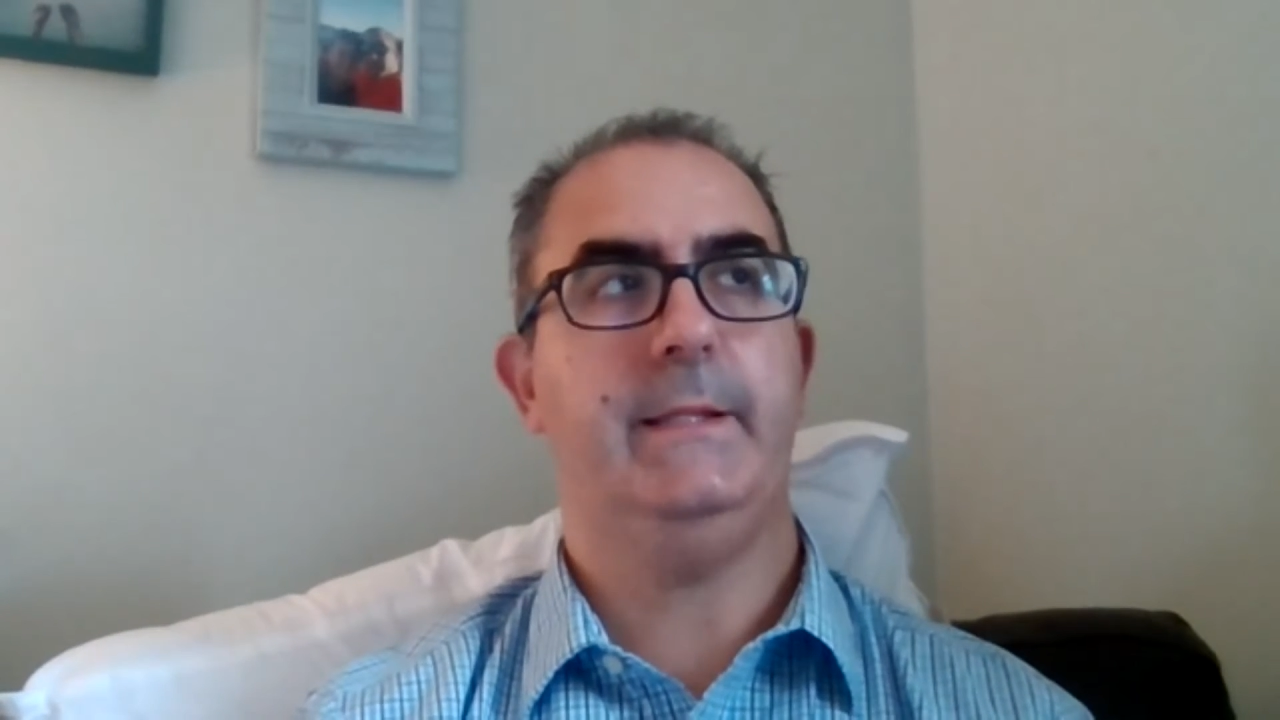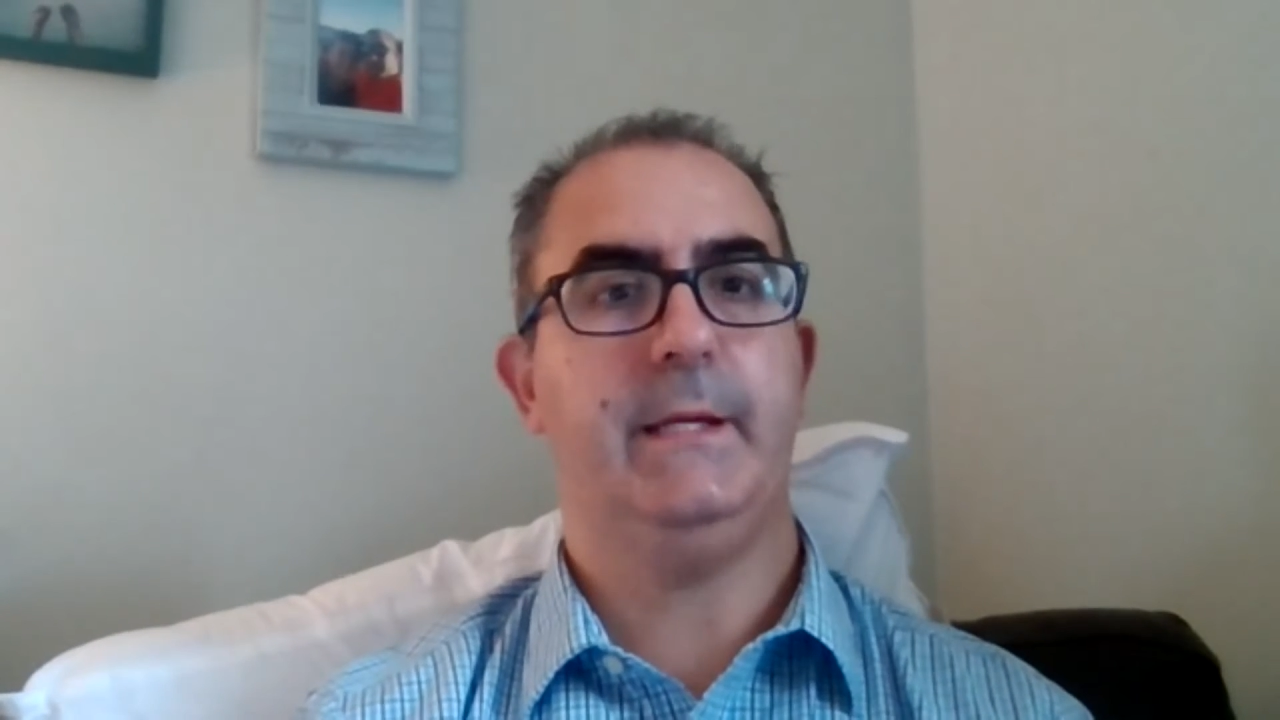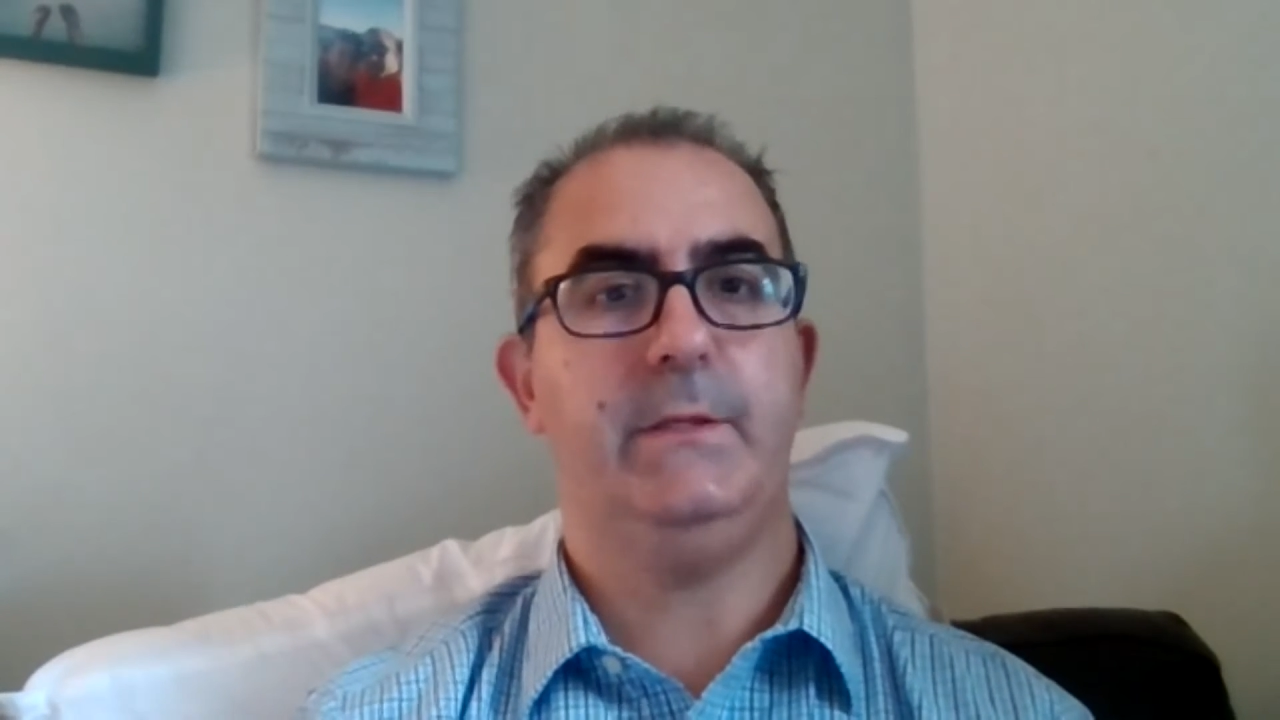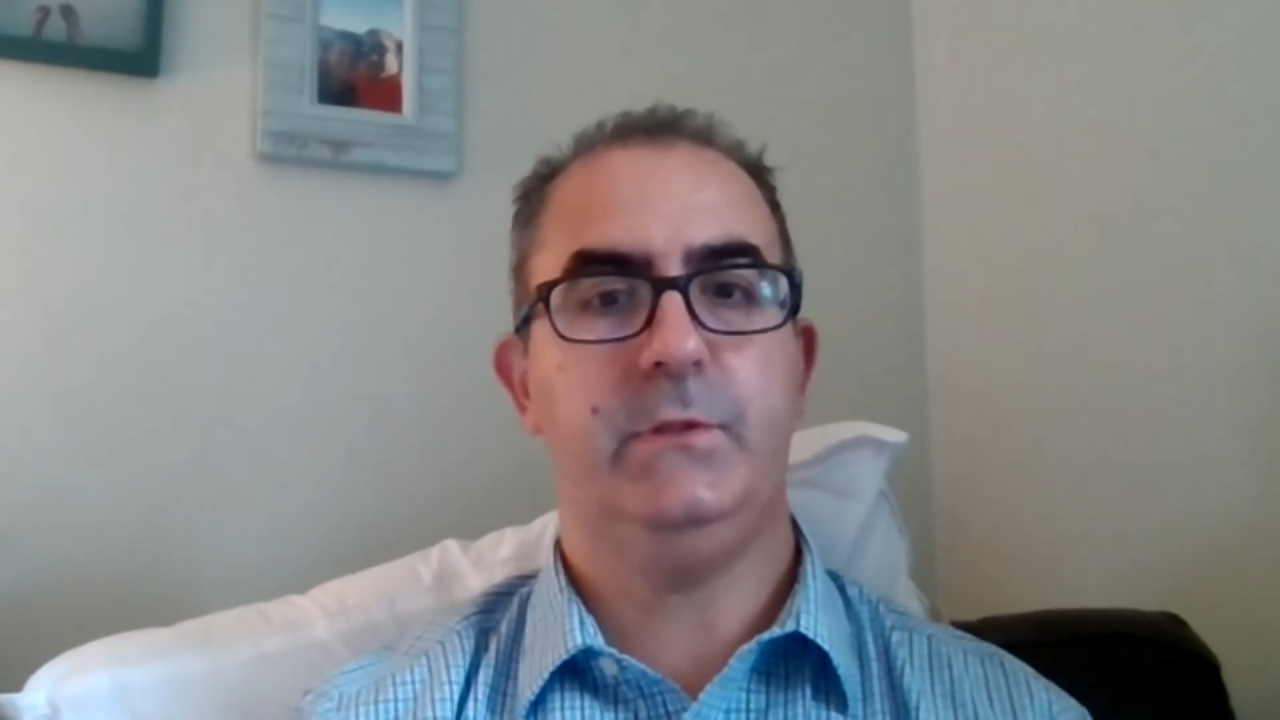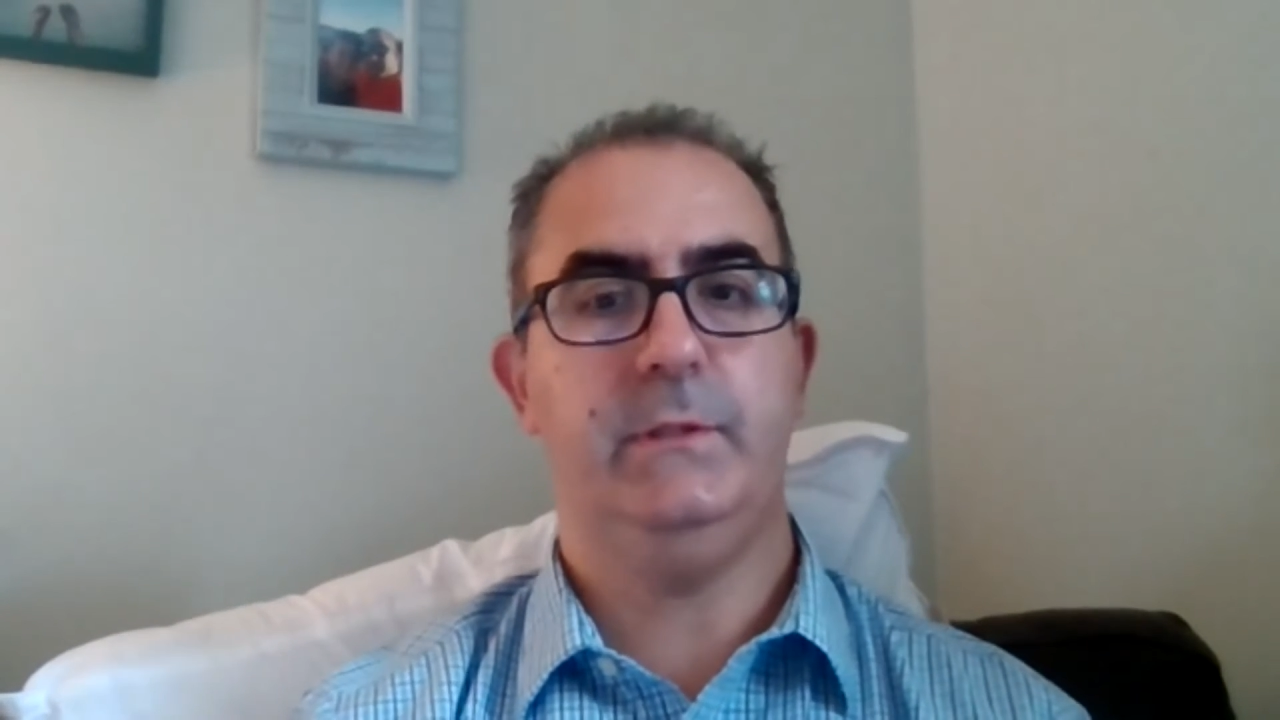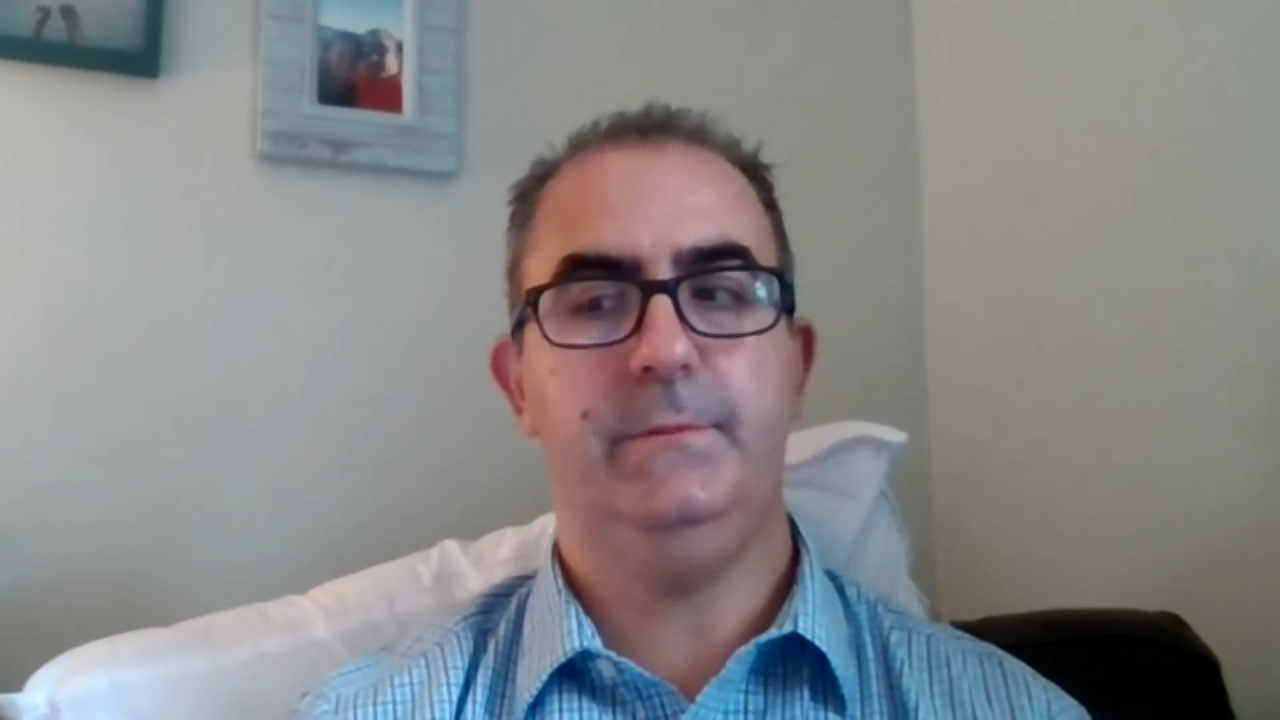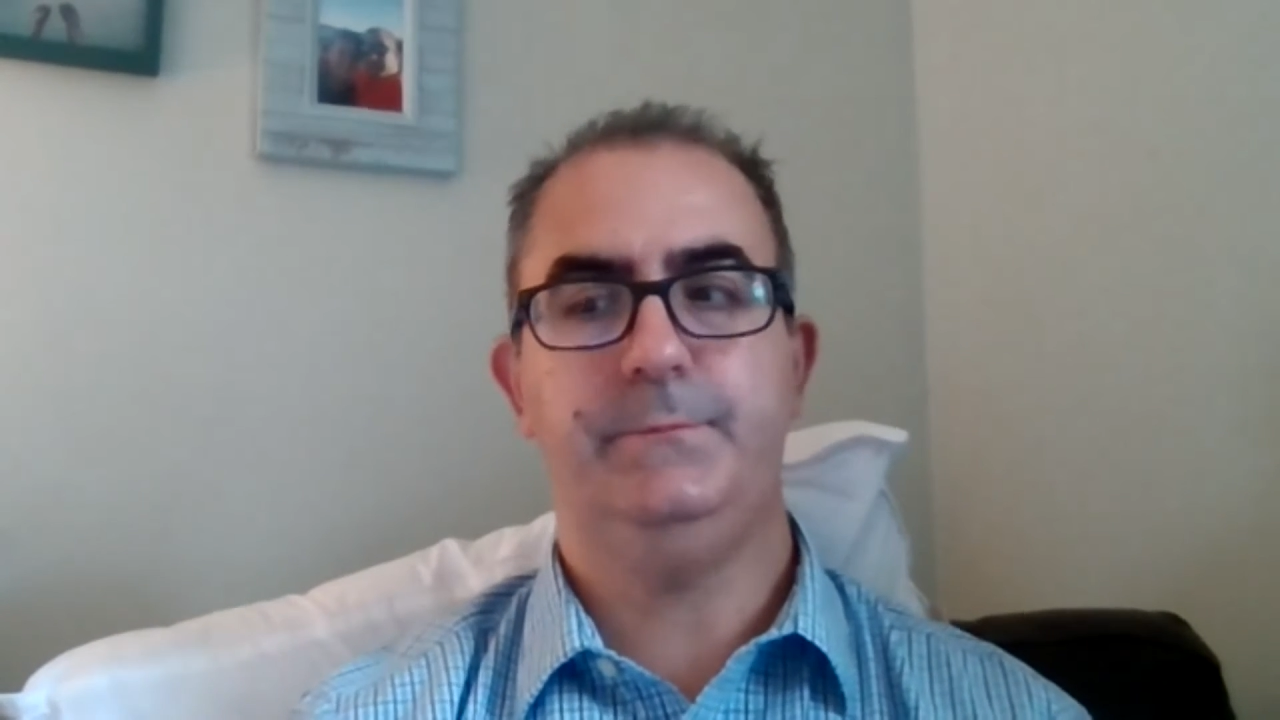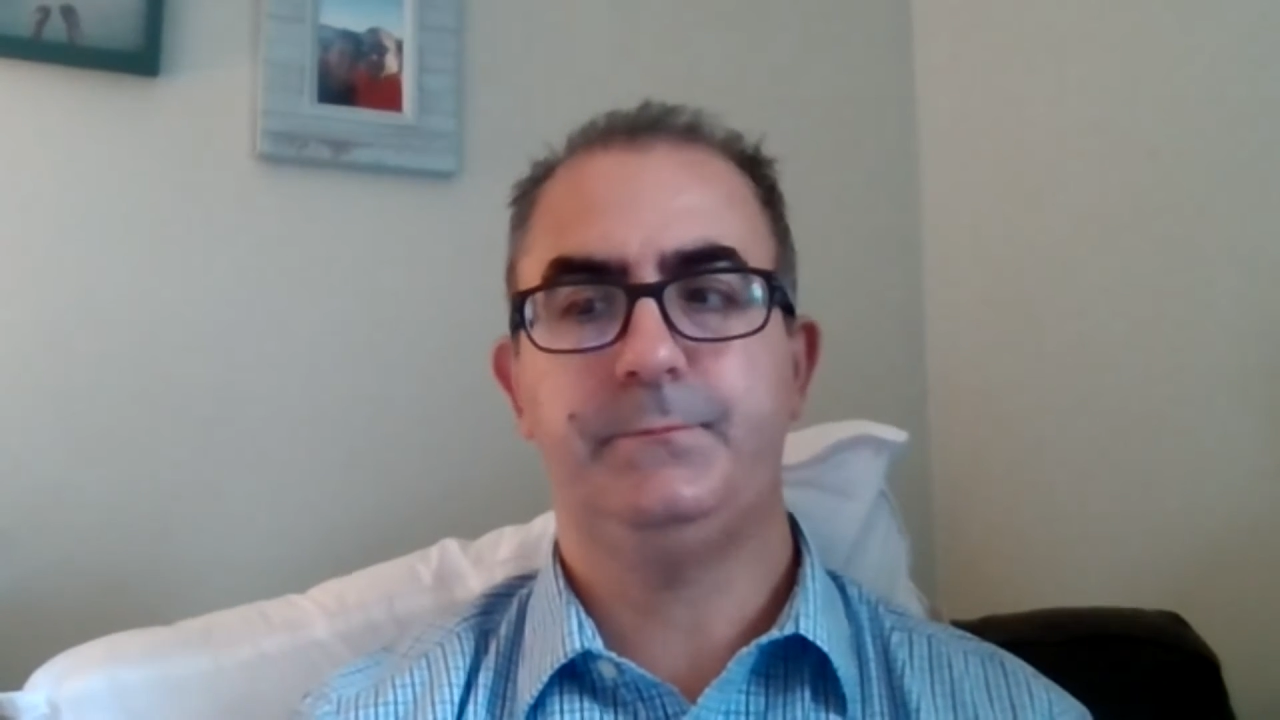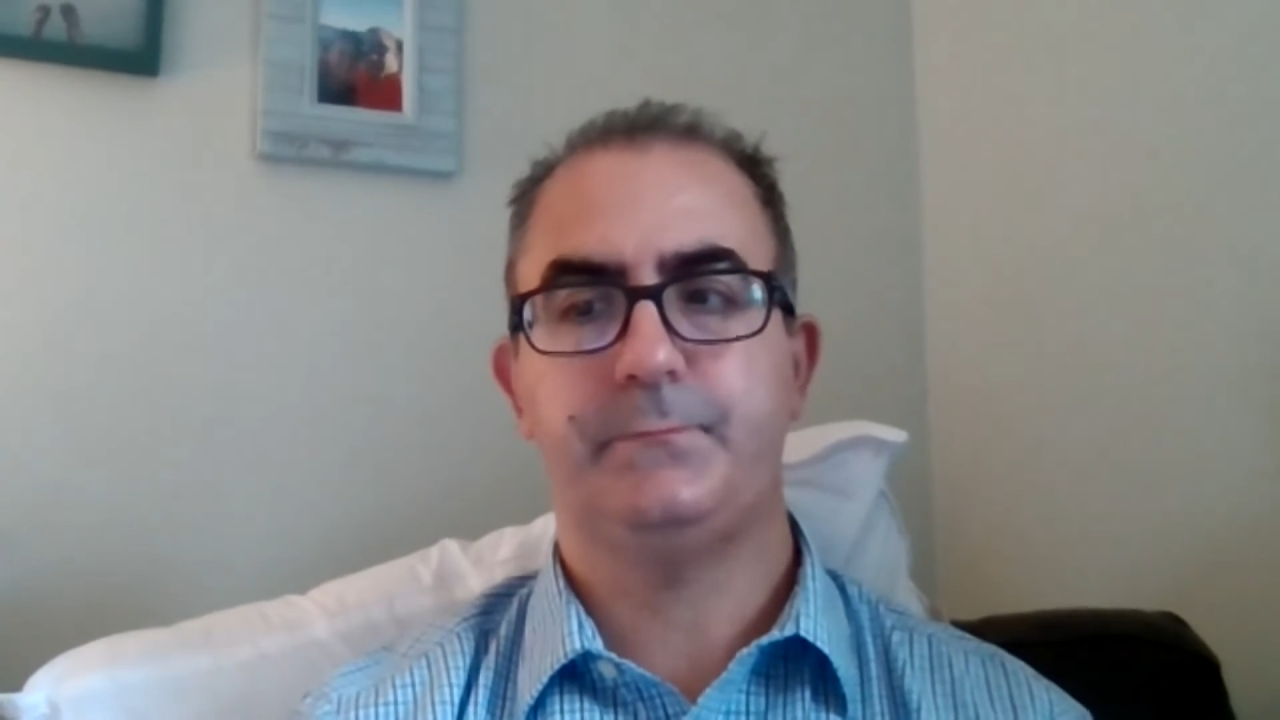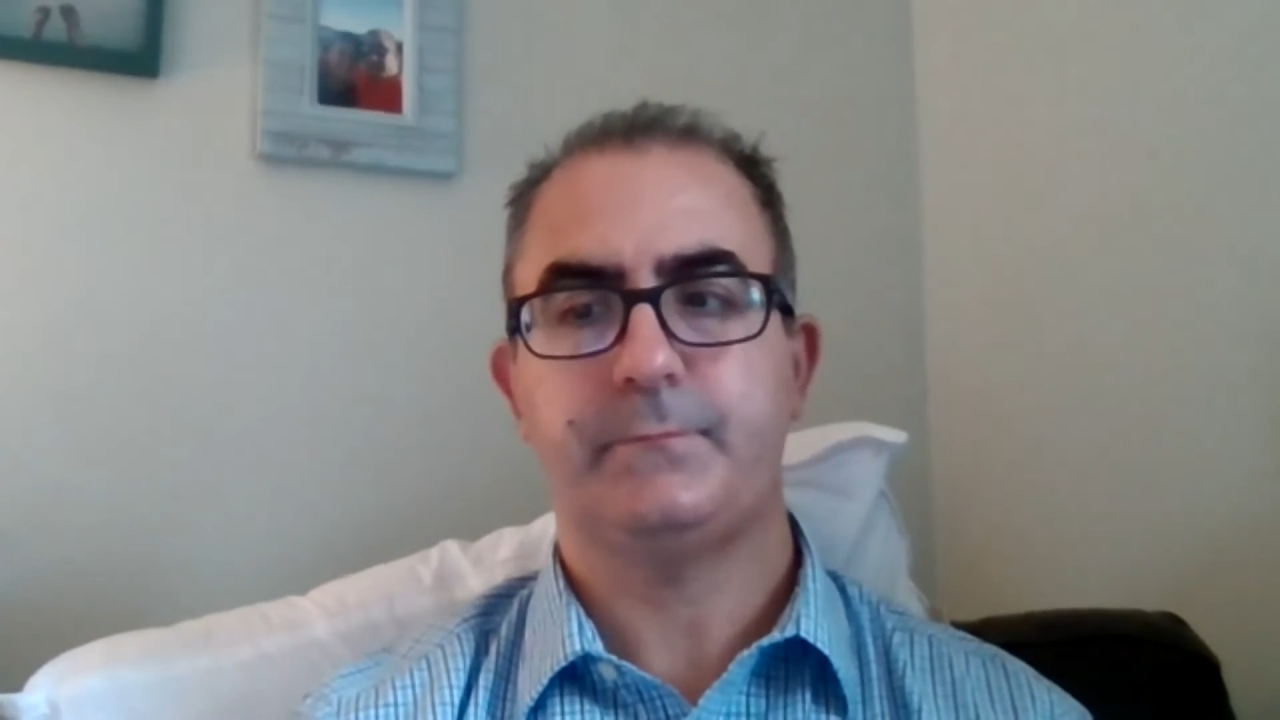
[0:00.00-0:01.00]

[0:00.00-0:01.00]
intention